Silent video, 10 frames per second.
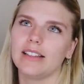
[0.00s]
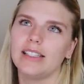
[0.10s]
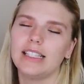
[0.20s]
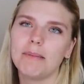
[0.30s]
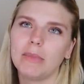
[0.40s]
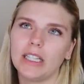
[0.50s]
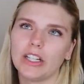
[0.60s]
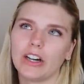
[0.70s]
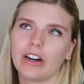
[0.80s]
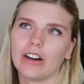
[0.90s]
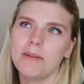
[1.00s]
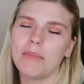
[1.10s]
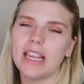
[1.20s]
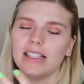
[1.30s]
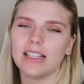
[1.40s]
similar
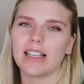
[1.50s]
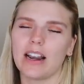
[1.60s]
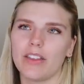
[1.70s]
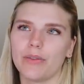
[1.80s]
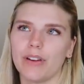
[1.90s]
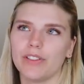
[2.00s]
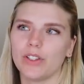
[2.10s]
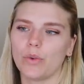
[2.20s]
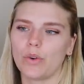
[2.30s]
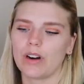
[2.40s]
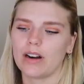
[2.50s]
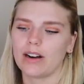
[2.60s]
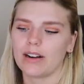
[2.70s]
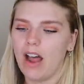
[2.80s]
pieces at a thrift store